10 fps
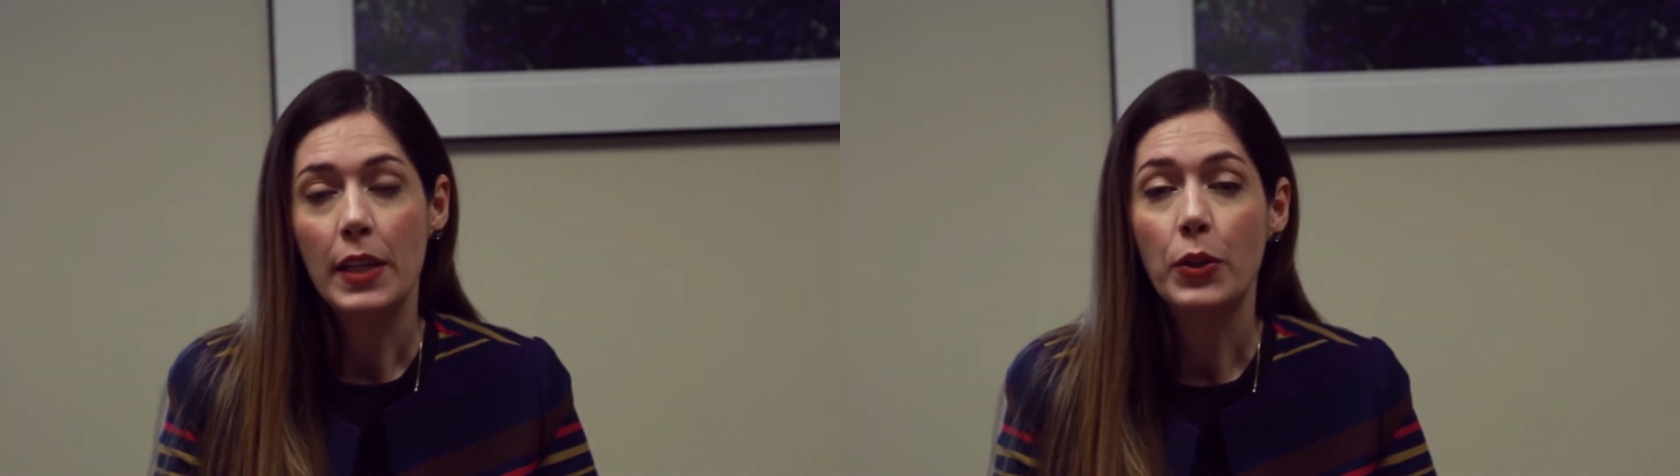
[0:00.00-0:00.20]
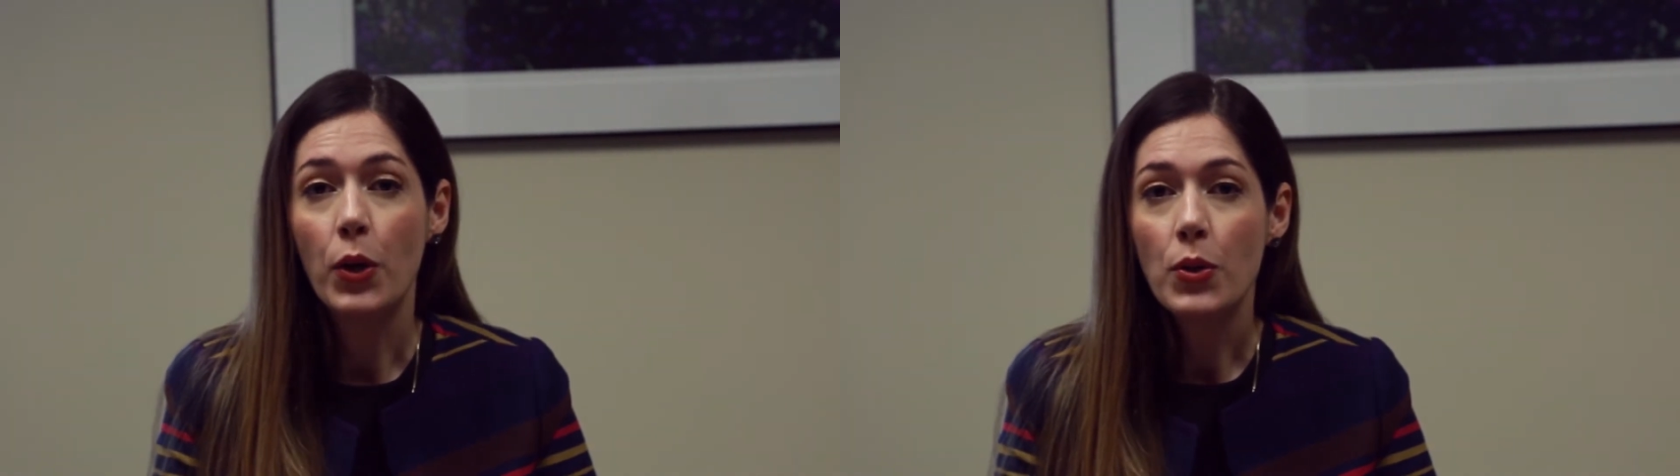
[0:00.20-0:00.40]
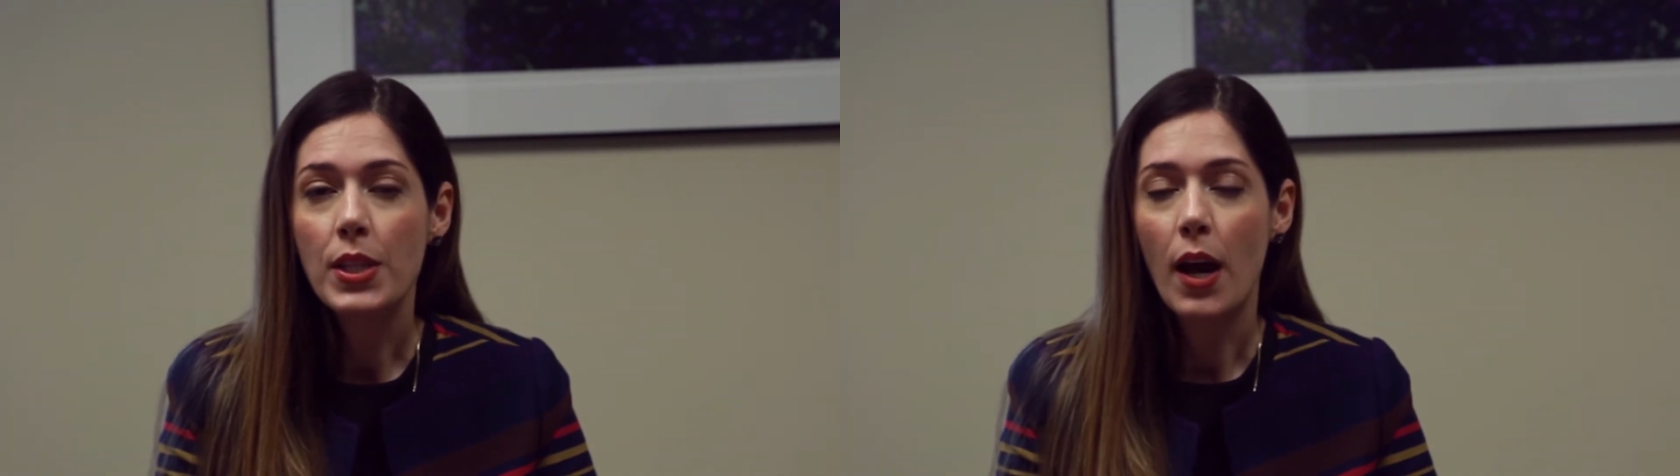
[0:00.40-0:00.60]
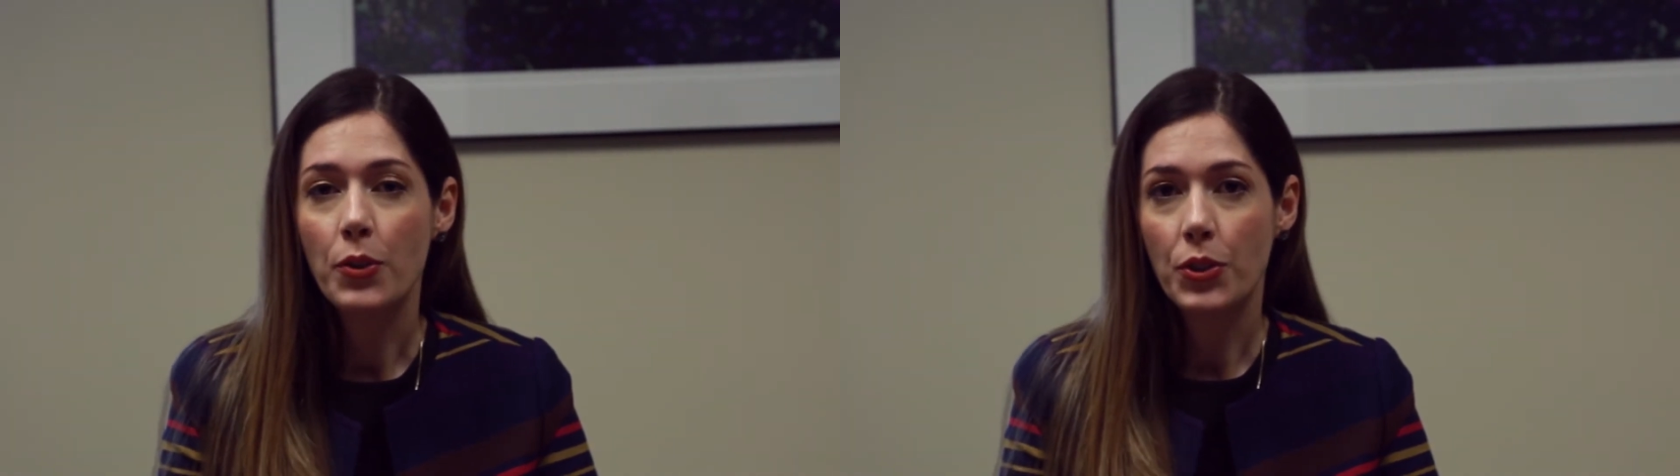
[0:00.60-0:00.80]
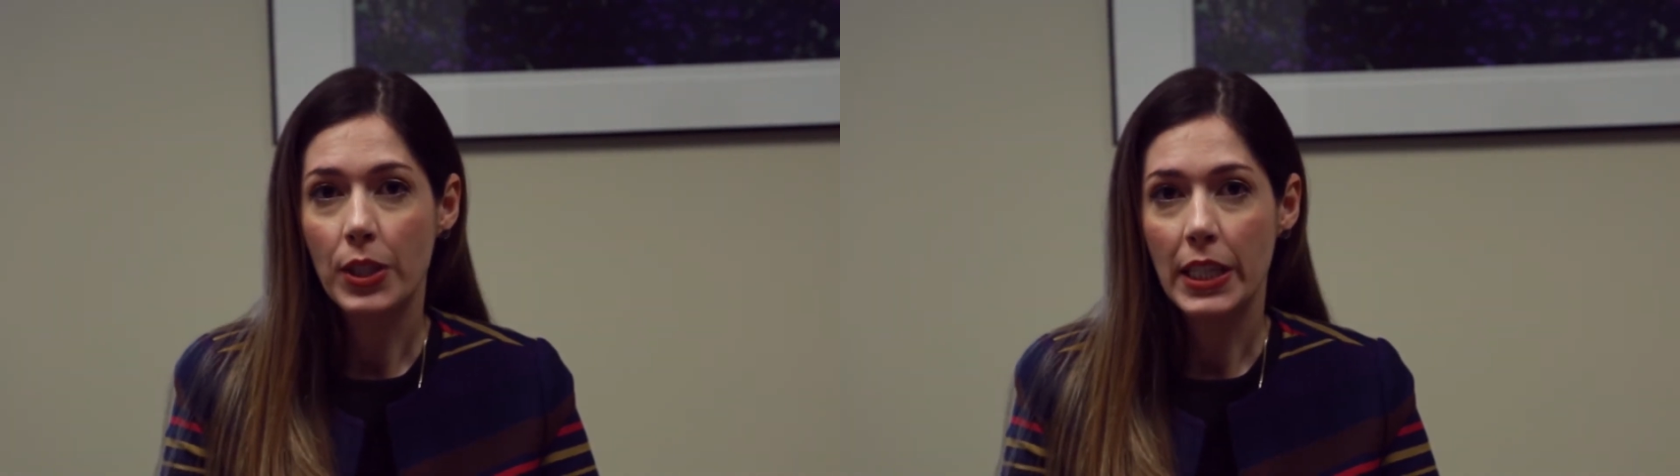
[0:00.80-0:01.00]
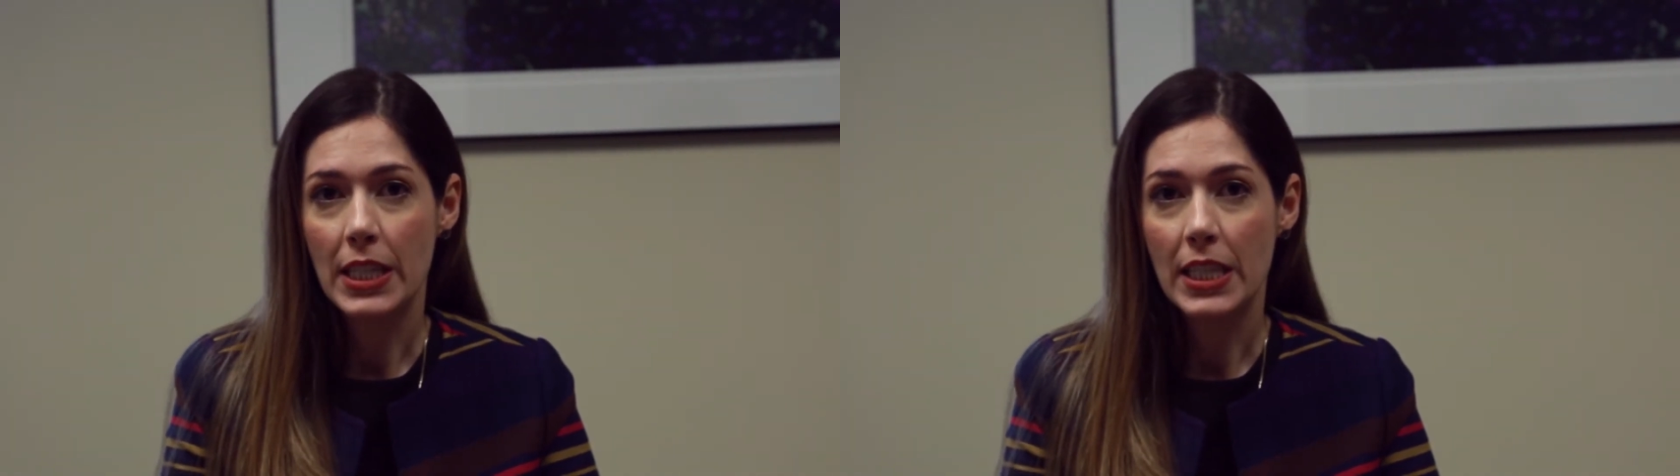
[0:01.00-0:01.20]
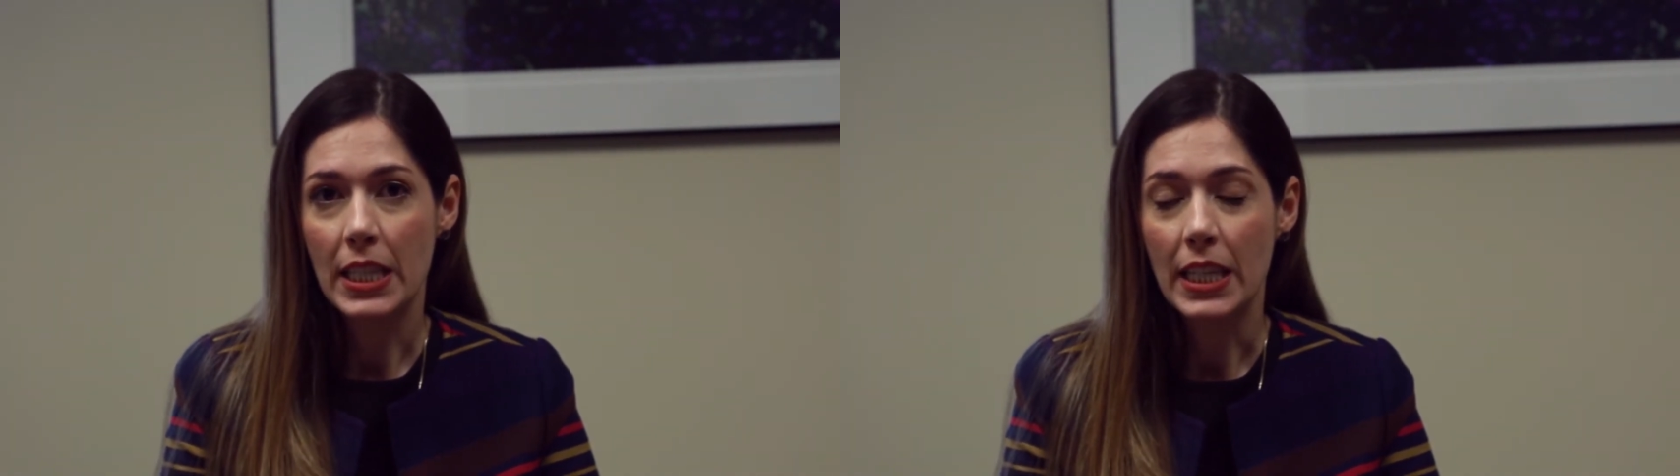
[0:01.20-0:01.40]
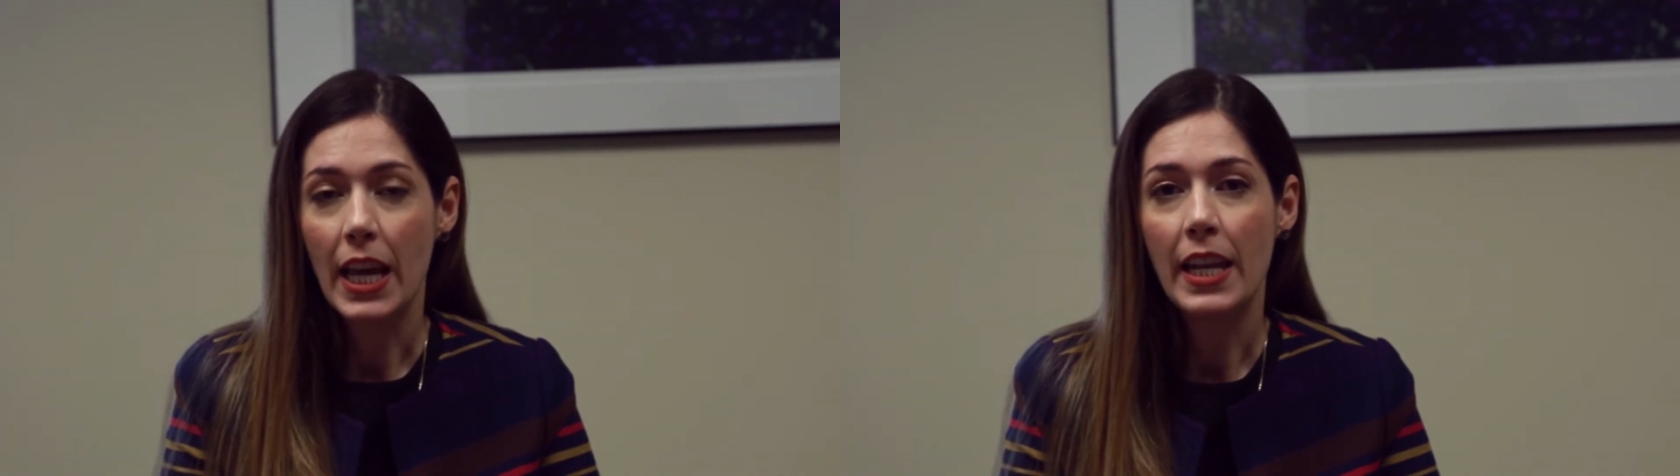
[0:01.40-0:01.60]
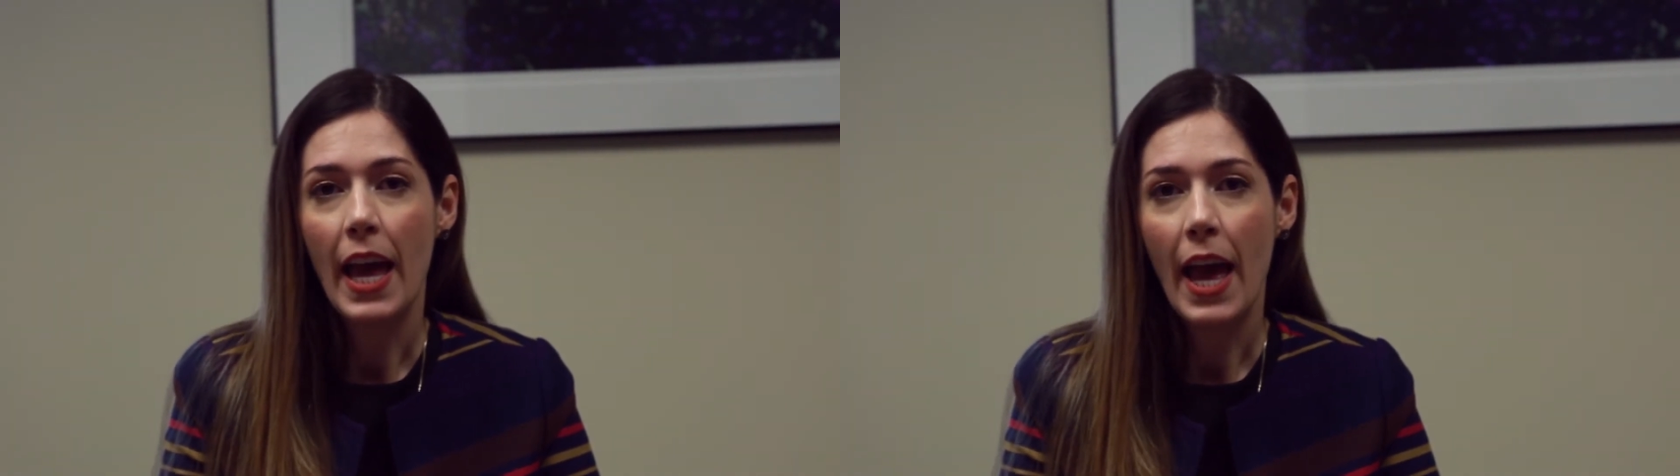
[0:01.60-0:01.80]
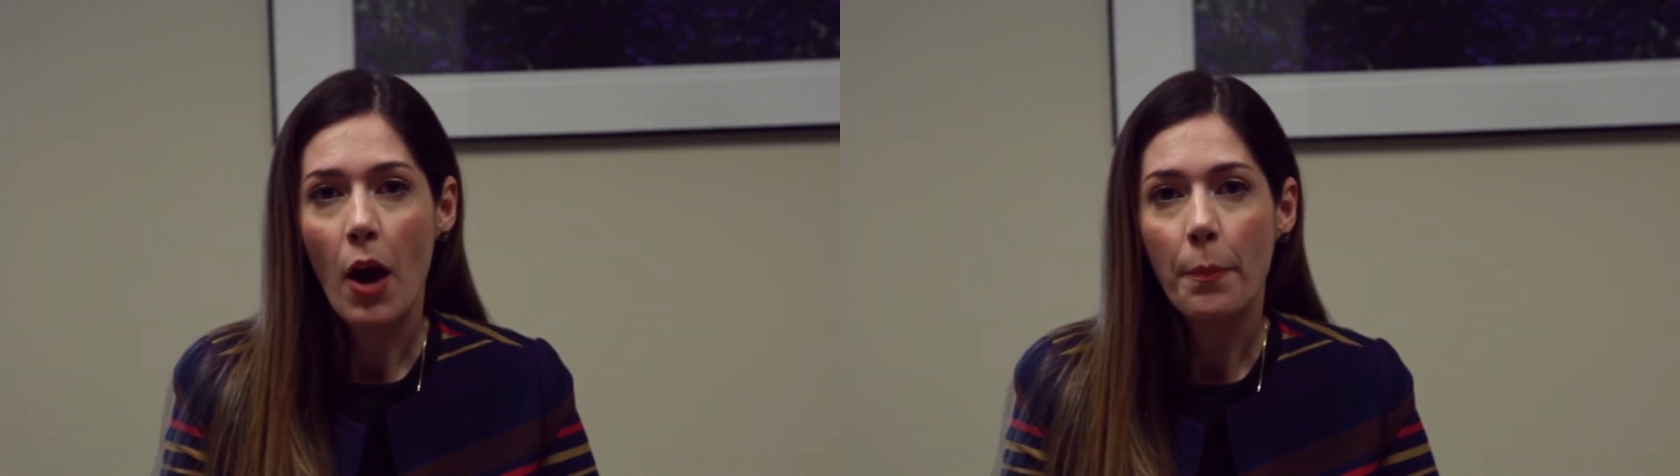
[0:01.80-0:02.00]
that knows how to listen and
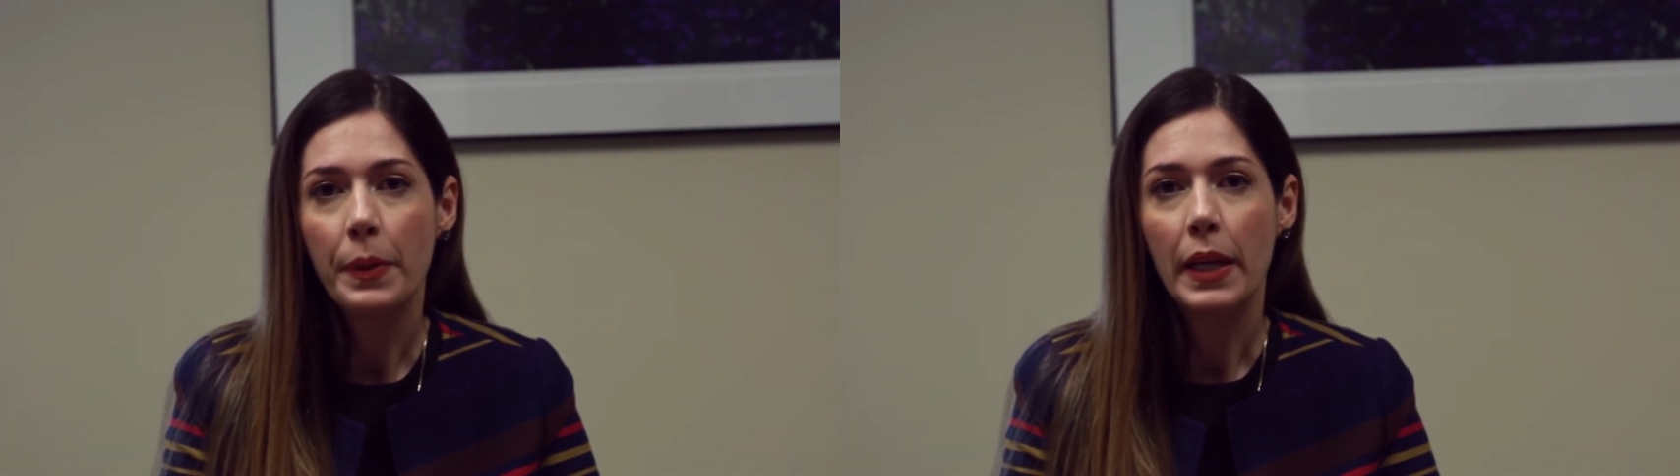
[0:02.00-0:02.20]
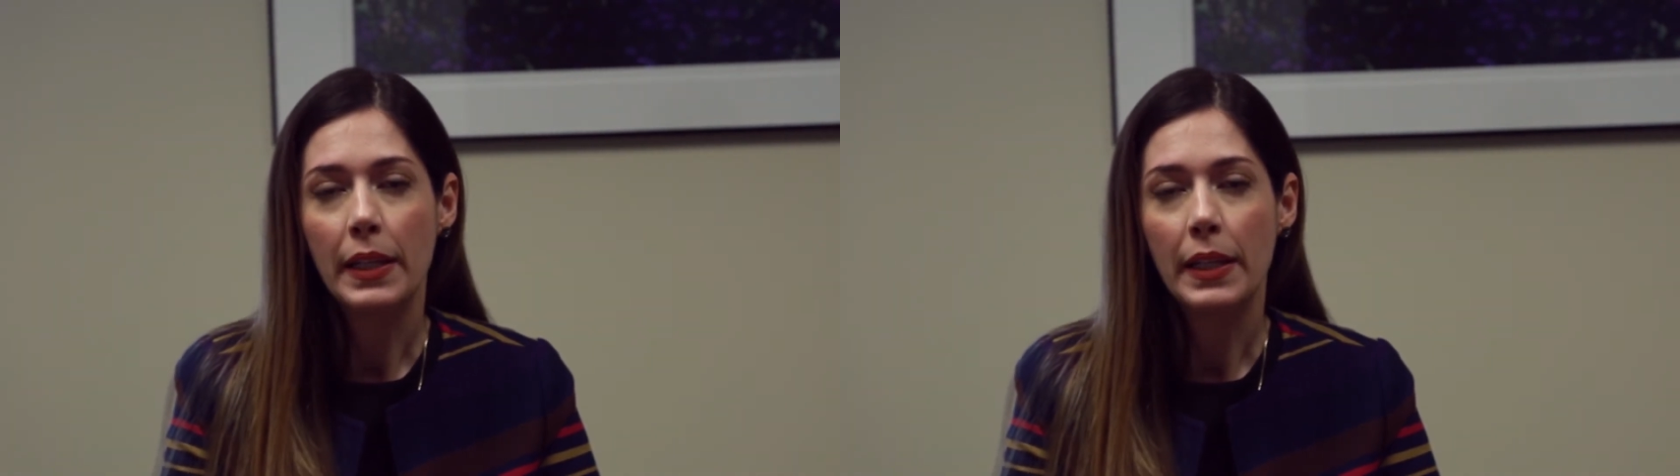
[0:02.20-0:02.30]
help